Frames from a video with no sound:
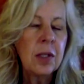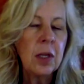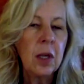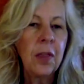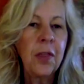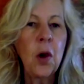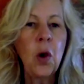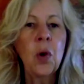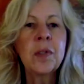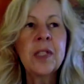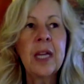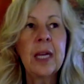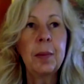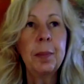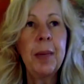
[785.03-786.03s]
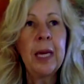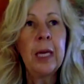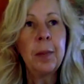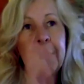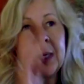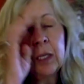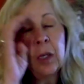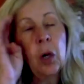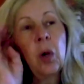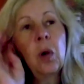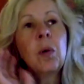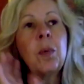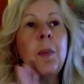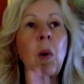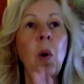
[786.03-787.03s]
those that maybe
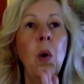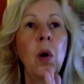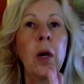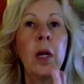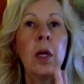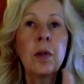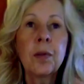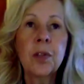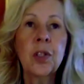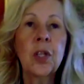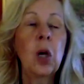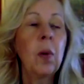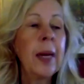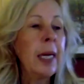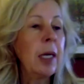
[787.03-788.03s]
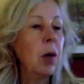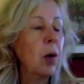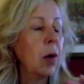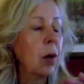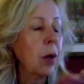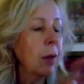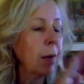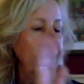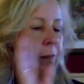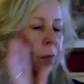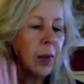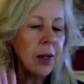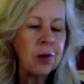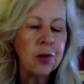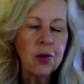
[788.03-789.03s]
go more stoic or
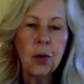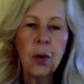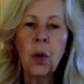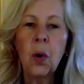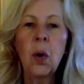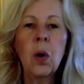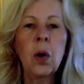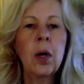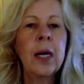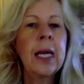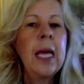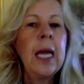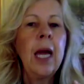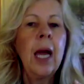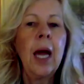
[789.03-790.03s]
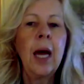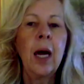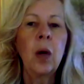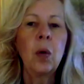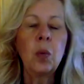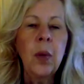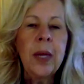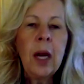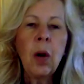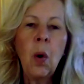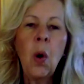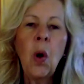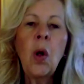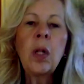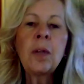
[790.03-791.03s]
withdraw. Uh, we are
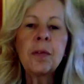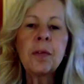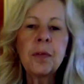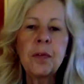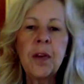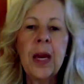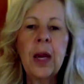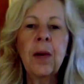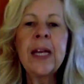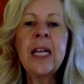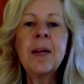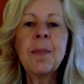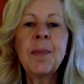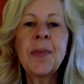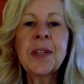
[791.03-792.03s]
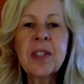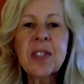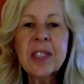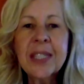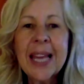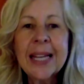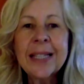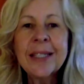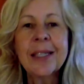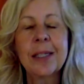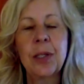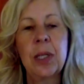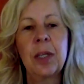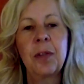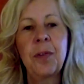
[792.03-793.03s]
all very
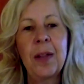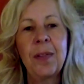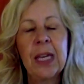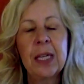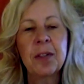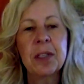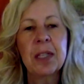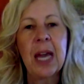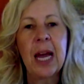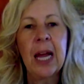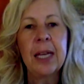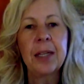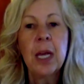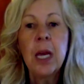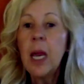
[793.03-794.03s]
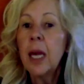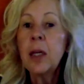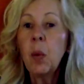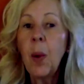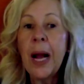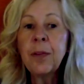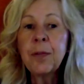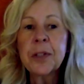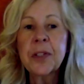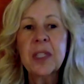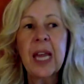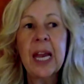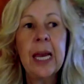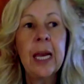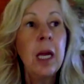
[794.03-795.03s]
sensitive on the inside. And a wife will
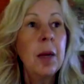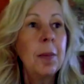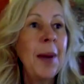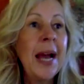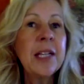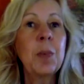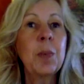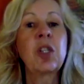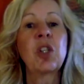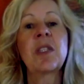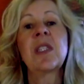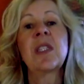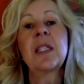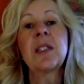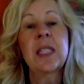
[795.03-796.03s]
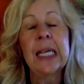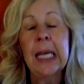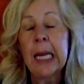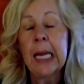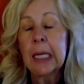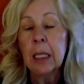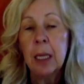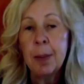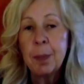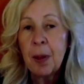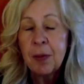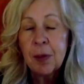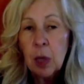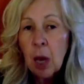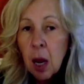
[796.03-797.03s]
say, My husband just sits there like a lump on
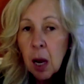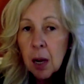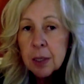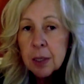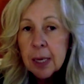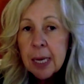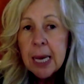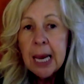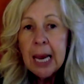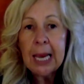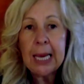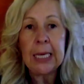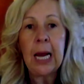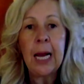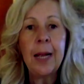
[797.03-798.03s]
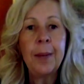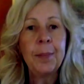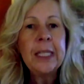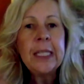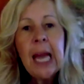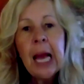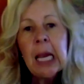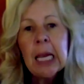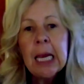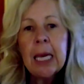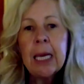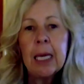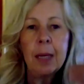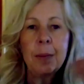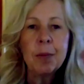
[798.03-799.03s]
the log, and I'm
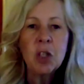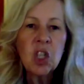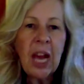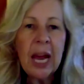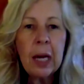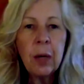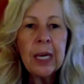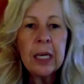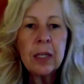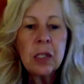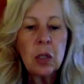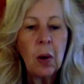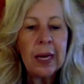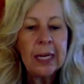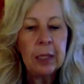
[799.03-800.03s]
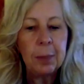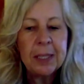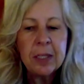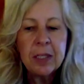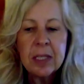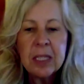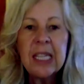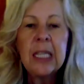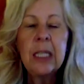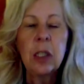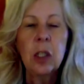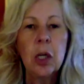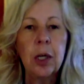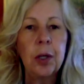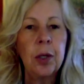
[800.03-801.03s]
yelling and I'm shouting so I can be seen
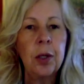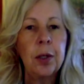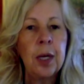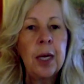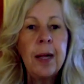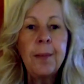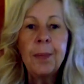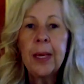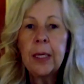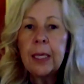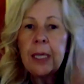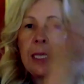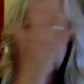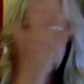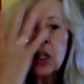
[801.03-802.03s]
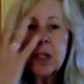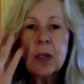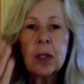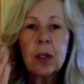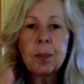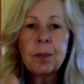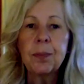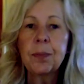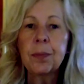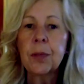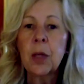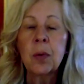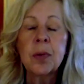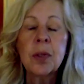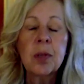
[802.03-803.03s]
and heard, and he just
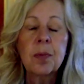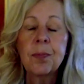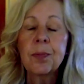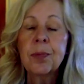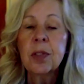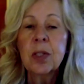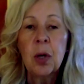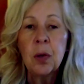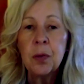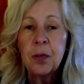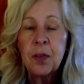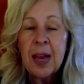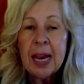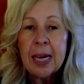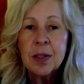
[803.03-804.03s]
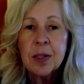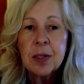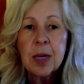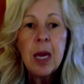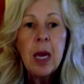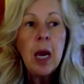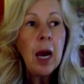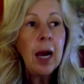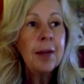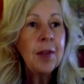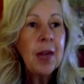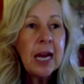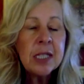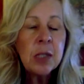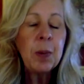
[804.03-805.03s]
goes stone faced. And the
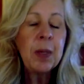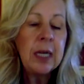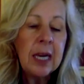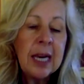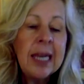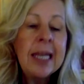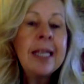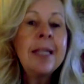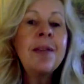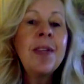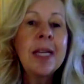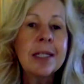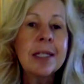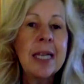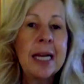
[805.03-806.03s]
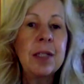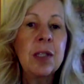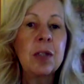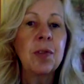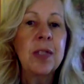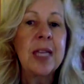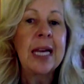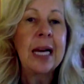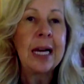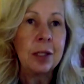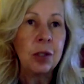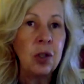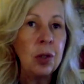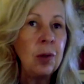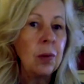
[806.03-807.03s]
husband, in the intensives that I
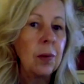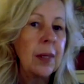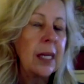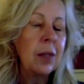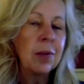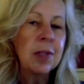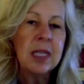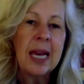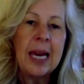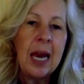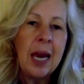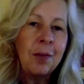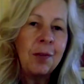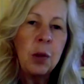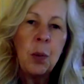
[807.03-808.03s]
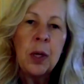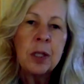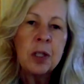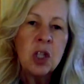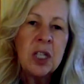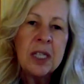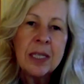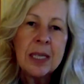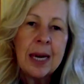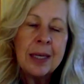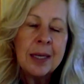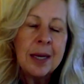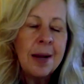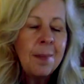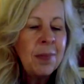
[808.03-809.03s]
do, he'll say, Every word she said,
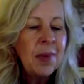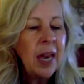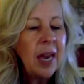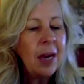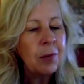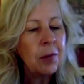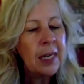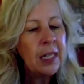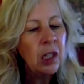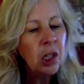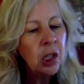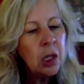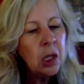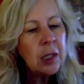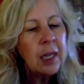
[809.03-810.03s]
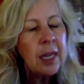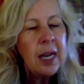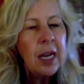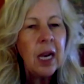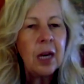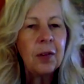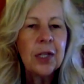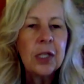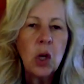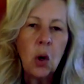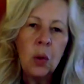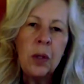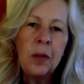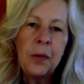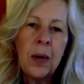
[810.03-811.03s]
every look, every
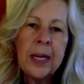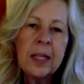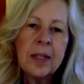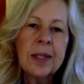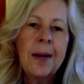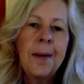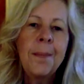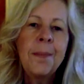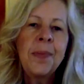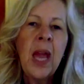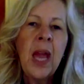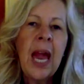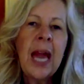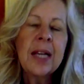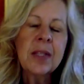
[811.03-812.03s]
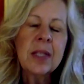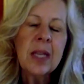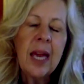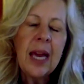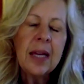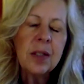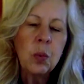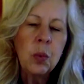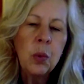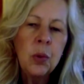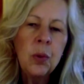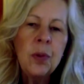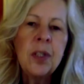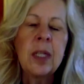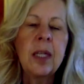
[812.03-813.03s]
tone of voice has, has
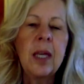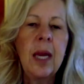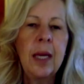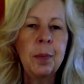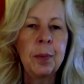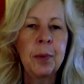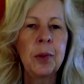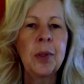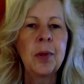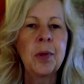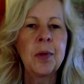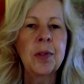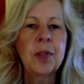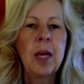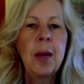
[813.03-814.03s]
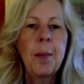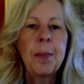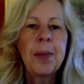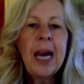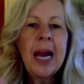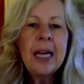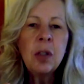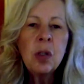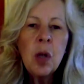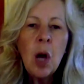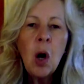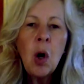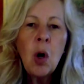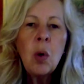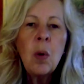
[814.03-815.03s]
wounded and bruised. But I
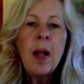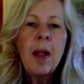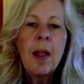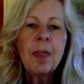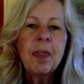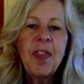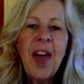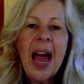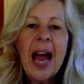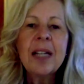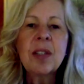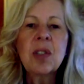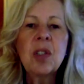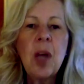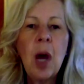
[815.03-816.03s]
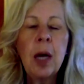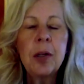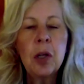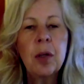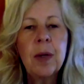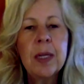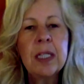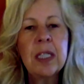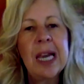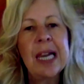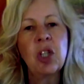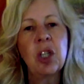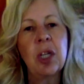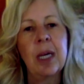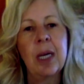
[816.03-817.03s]
know that's not her
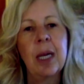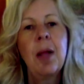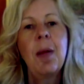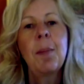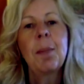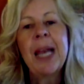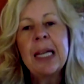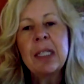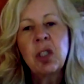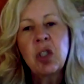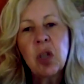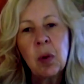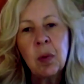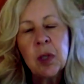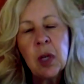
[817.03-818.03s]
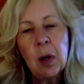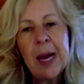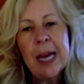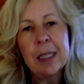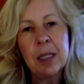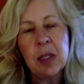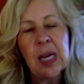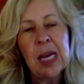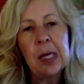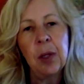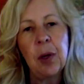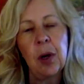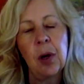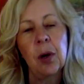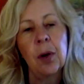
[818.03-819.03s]
intention, but I don't know how to tell
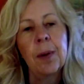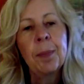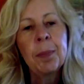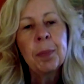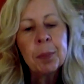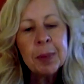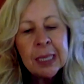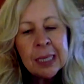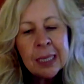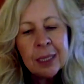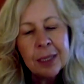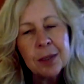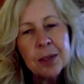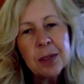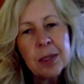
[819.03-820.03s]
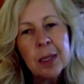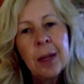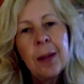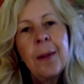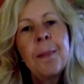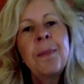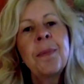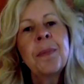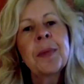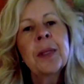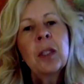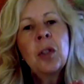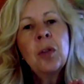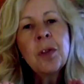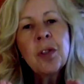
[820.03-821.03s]
her, please
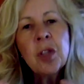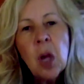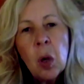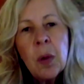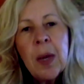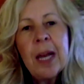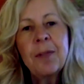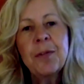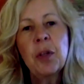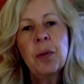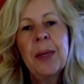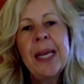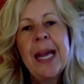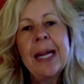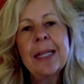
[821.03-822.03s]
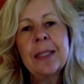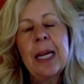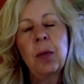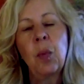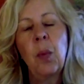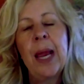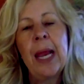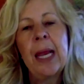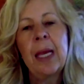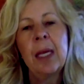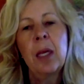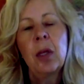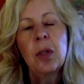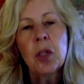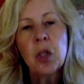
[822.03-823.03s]
you don't have to react that way
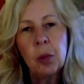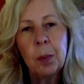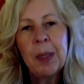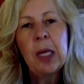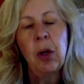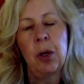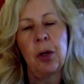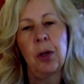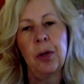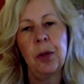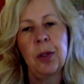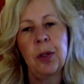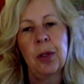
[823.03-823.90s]
to be heard.